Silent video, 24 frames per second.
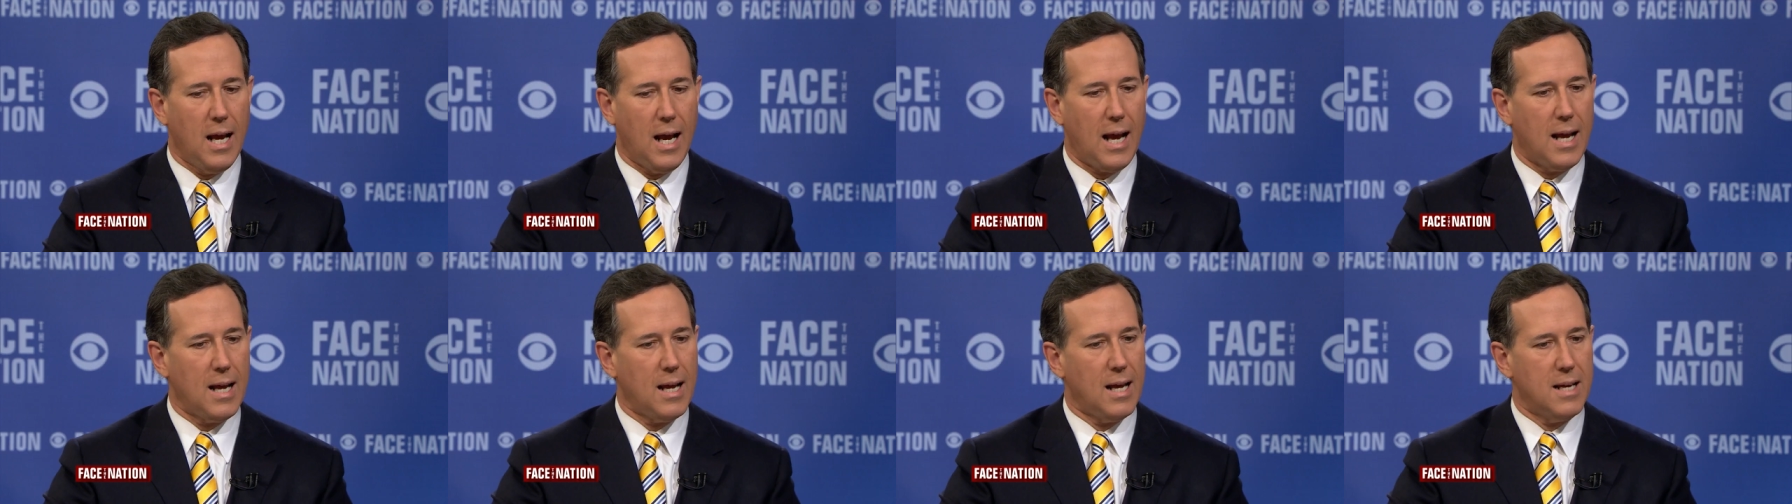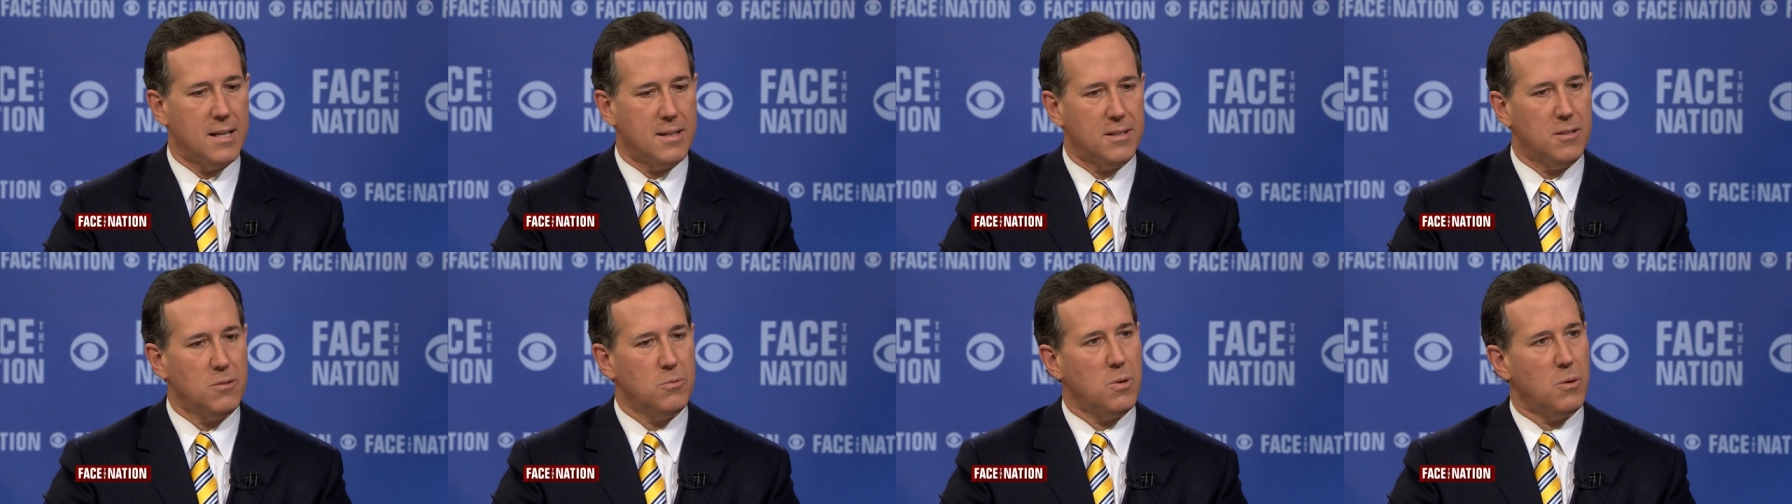I
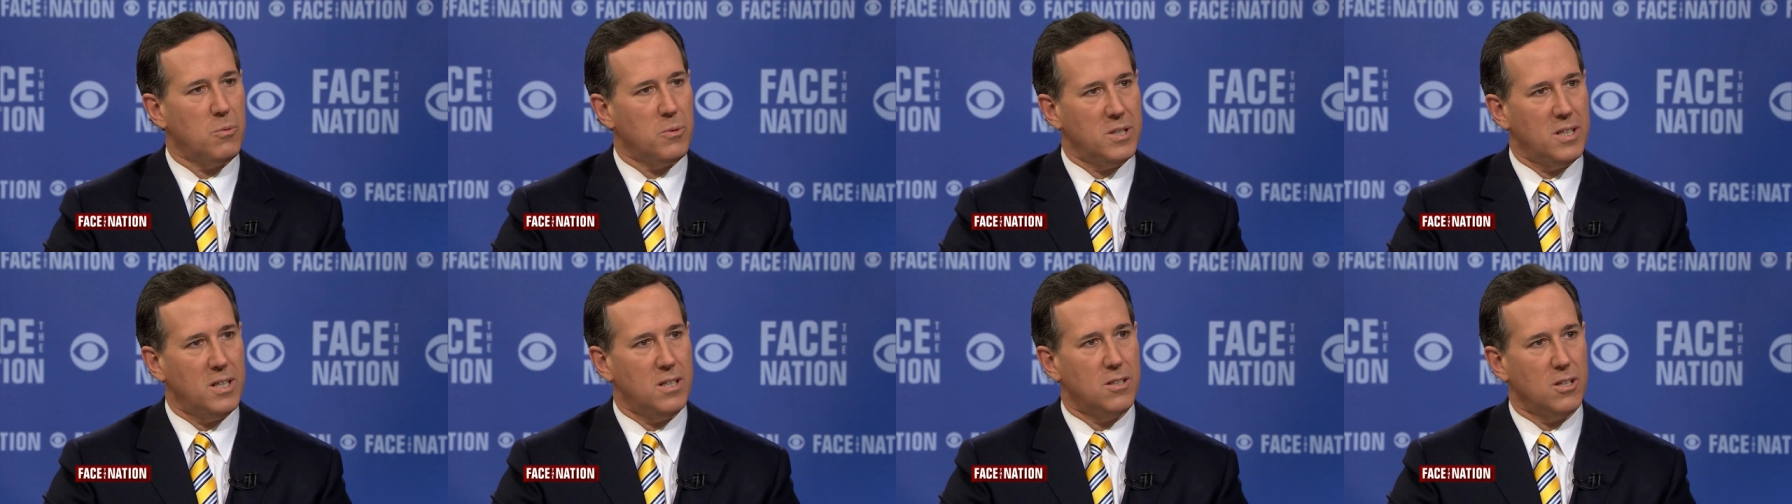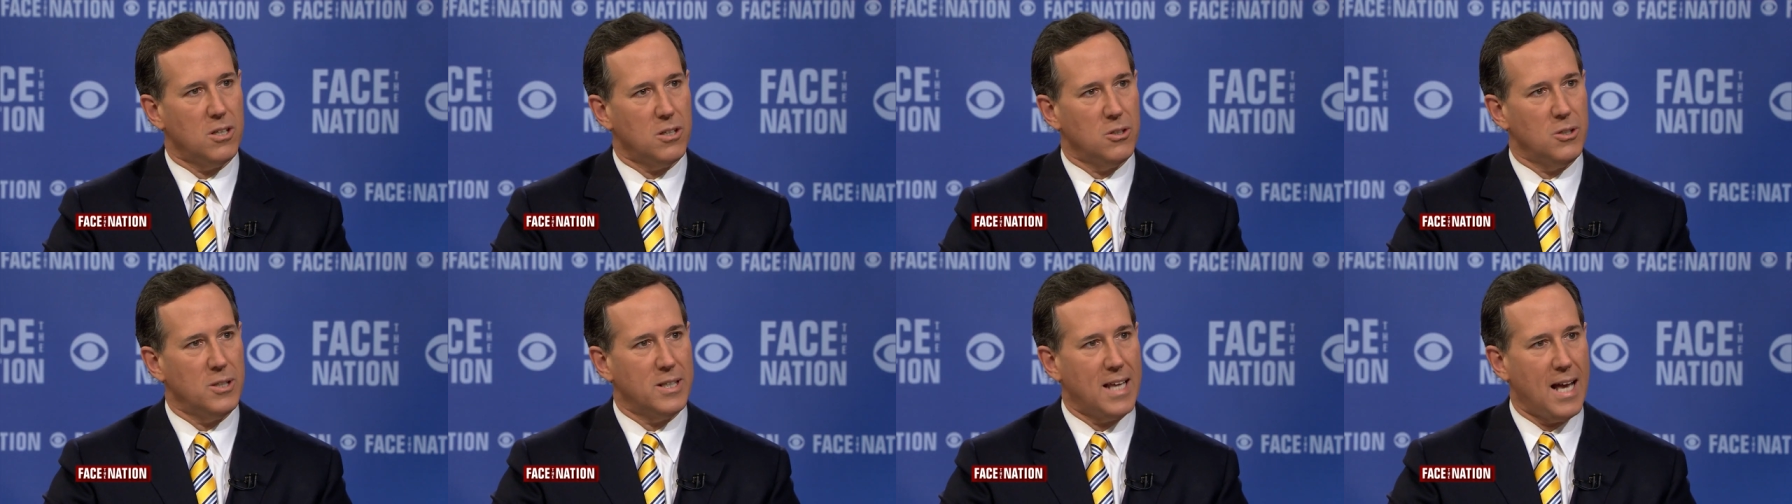think what we need to
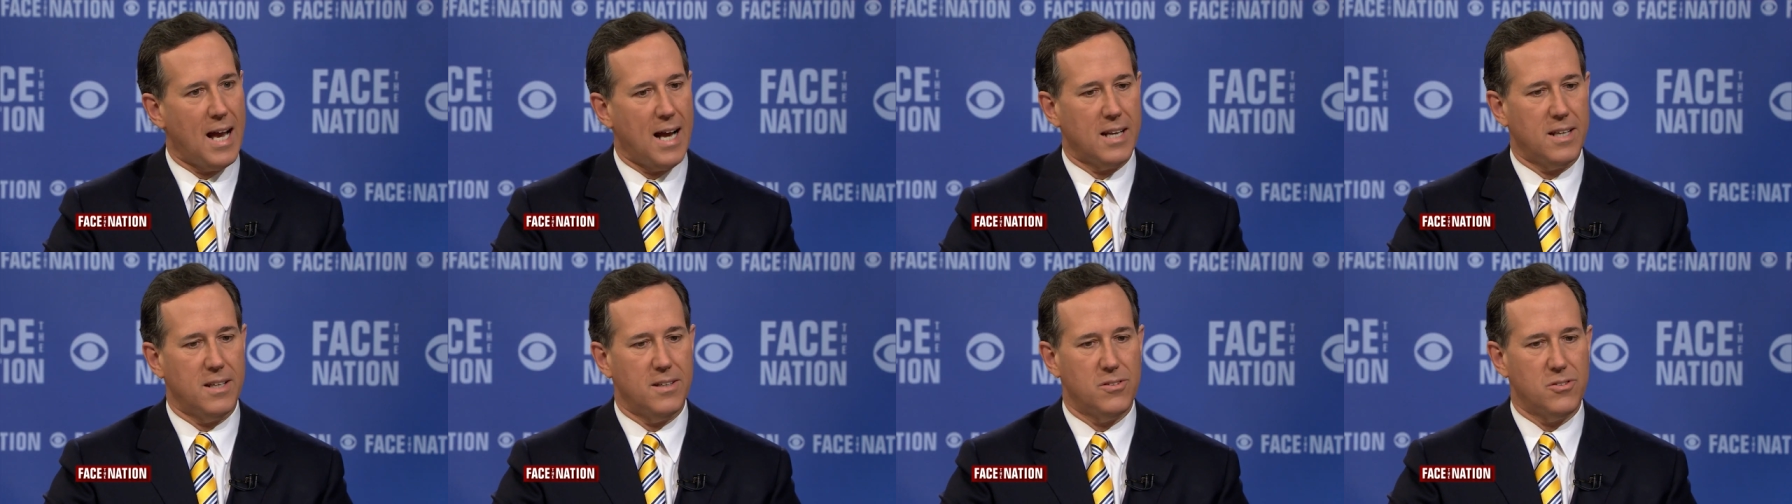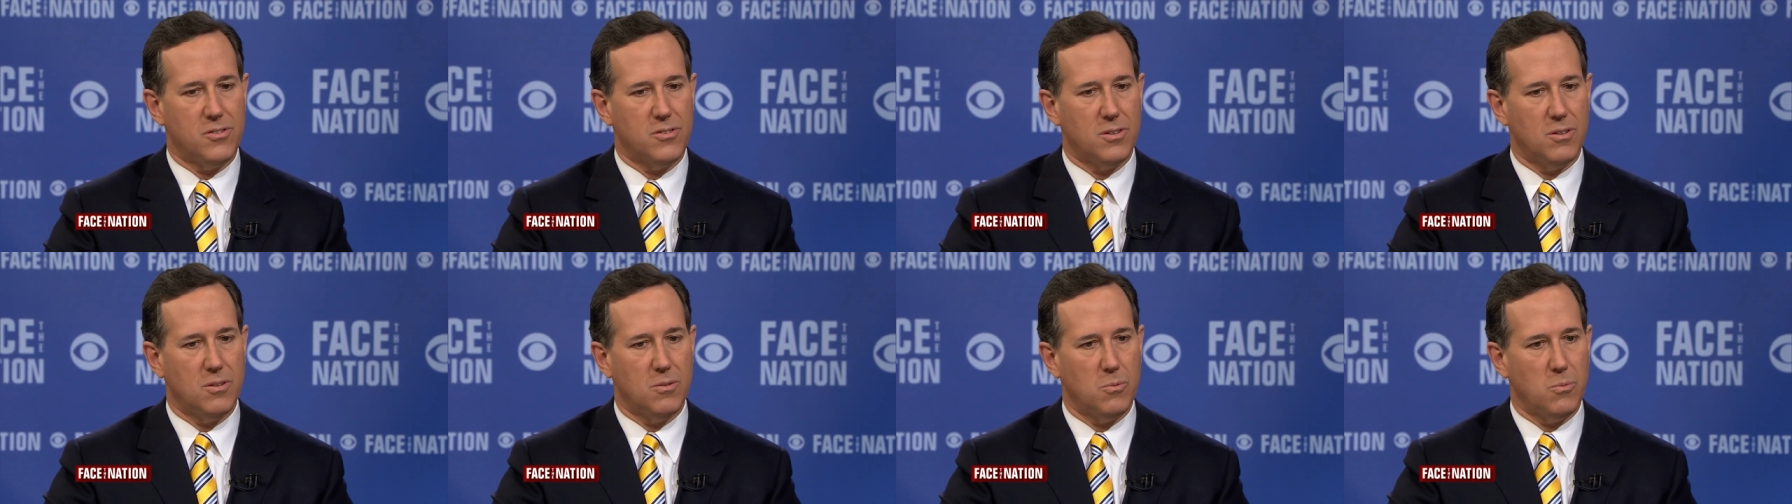look at
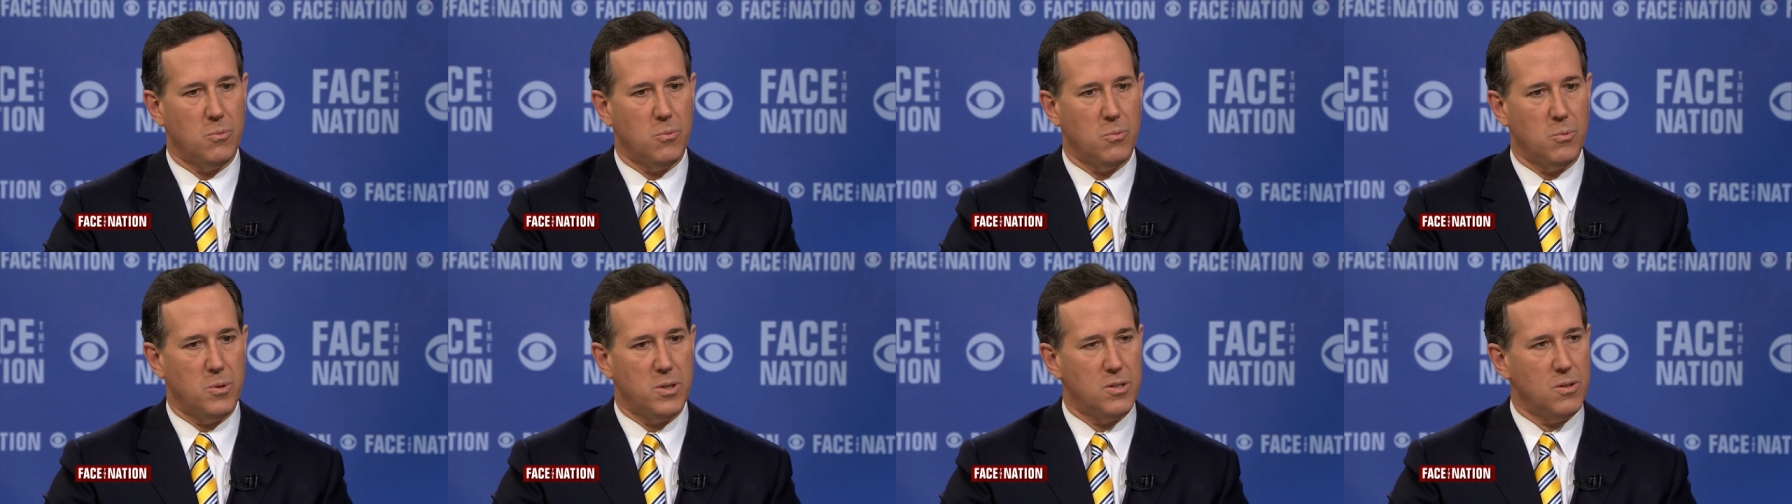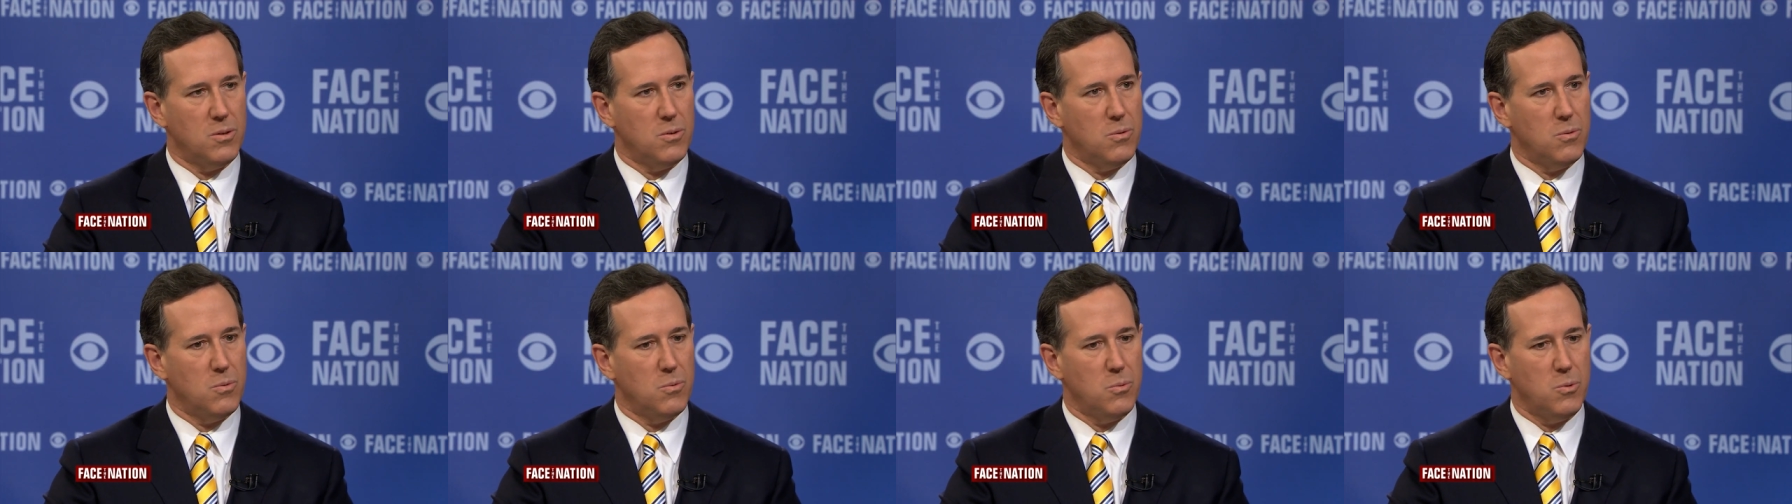is
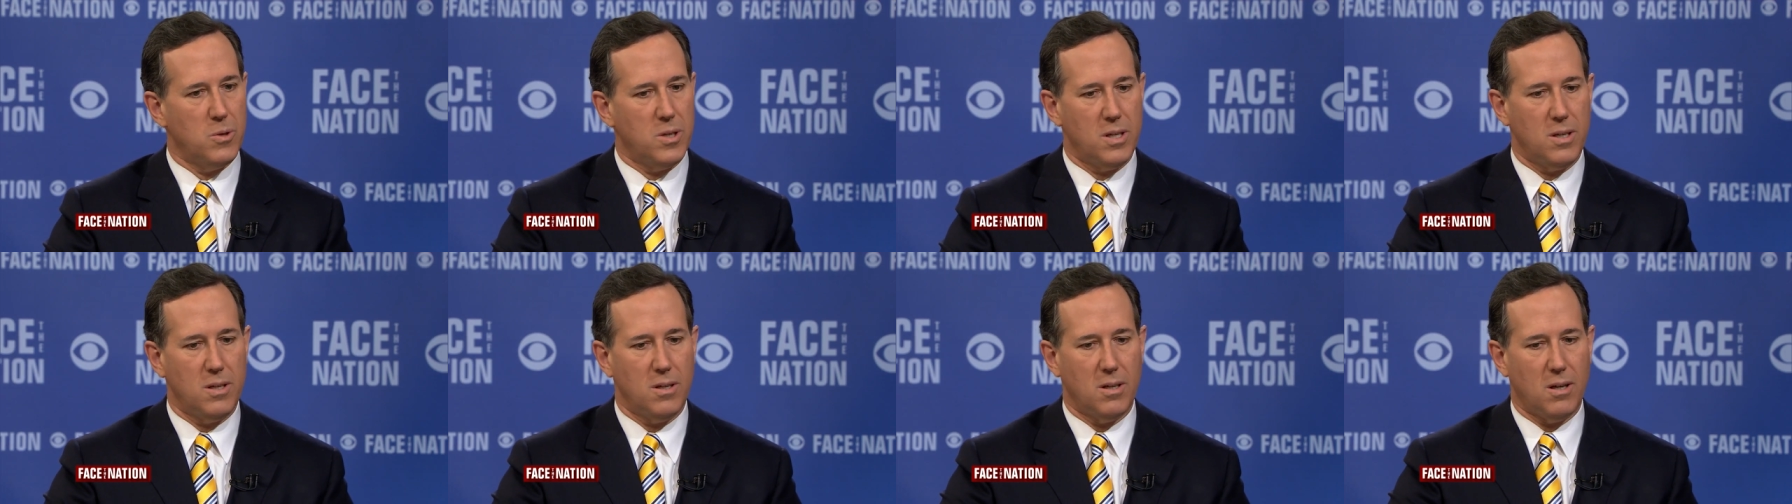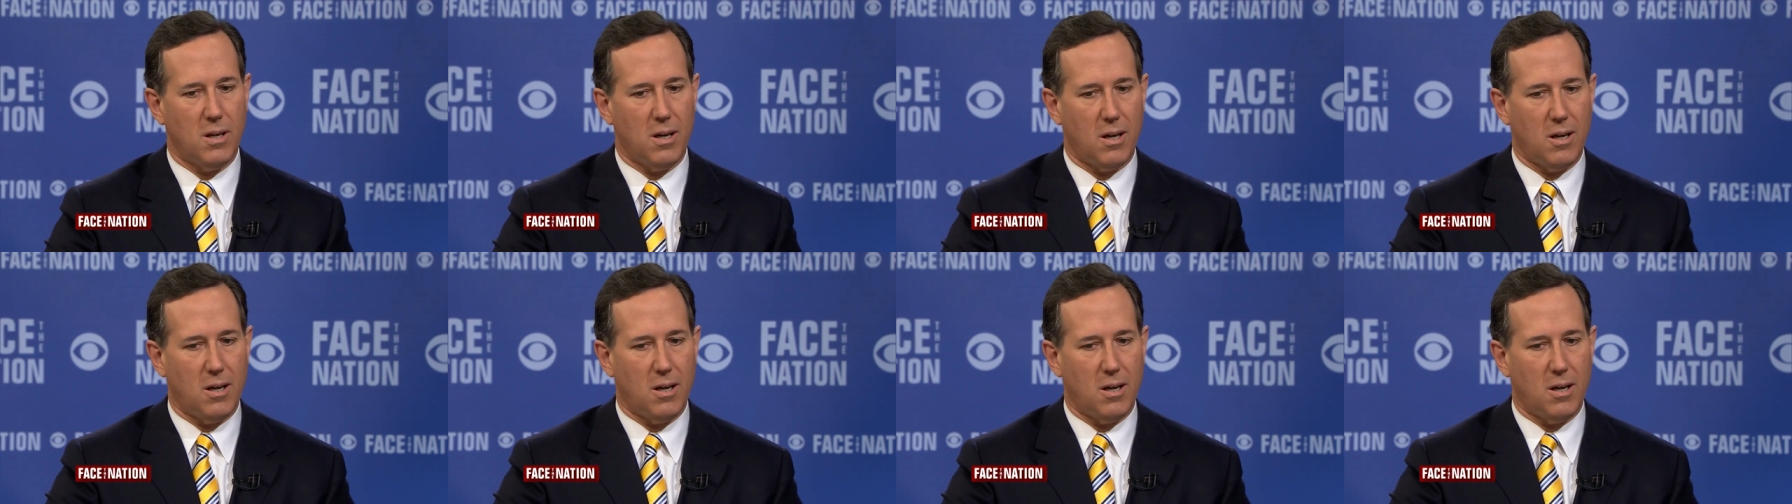we